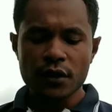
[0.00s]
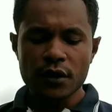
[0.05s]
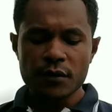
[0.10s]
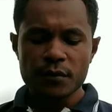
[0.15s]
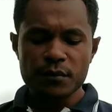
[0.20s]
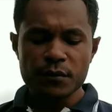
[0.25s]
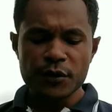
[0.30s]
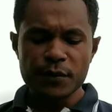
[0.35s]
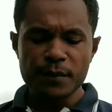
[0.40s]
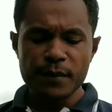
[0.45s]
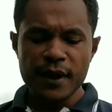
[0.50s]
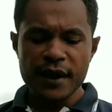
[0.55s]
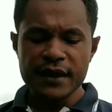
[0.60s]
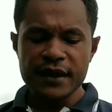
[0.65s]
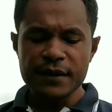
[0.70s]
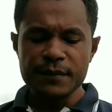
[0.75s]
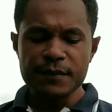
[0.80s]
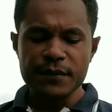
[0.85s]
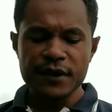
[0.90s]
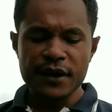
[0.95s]
me make
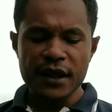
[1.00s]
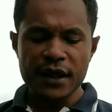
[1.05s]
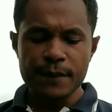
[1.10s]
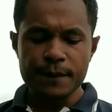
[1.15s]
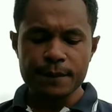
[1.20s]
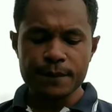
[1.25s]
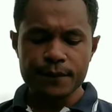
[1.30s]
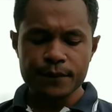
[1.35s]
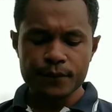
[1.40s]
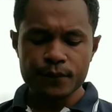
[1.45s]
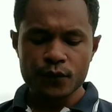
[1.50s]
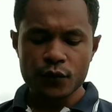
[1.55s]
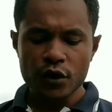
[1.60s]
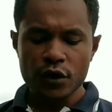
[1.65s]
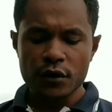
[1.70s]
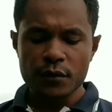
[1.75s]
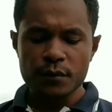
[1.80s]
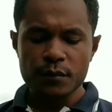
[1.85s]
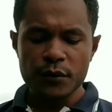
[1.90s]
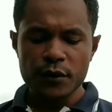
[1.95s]
him lem.
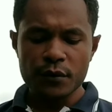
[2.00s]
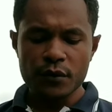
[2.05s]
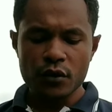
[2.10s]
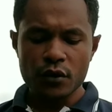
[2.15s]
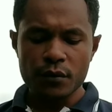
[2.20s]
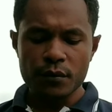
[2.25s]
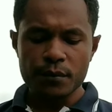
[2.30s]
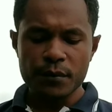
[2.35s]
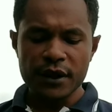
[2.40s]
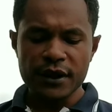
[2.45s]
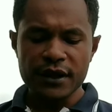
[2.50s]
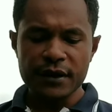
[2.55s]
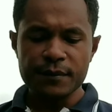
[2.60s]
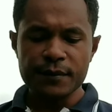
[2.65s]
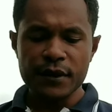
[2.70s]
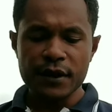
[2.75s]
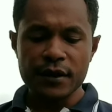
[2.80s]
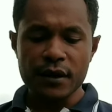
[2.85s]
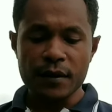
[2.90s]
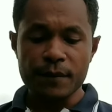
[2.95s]

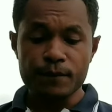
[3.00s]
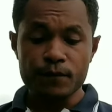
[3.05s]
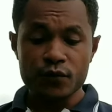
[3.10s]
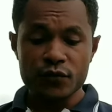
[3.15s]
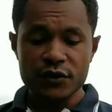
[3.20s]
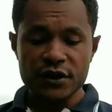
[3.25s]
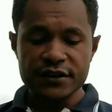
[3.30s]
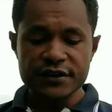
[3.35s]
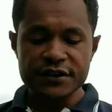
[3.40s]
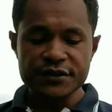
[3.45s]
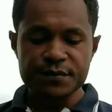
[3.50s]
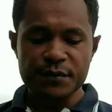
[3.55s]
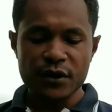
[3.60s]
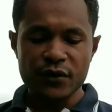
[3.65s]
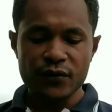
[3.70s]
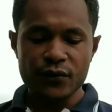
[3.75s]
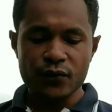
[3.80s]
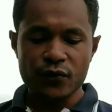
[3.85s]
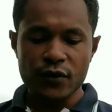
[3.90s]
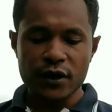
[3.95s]
This is my
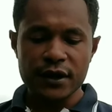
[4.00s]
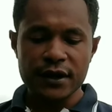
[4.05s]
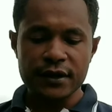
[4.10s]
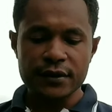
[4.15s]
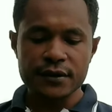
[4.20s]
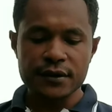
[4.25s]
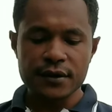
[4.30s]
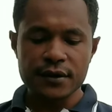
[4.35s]
wallet.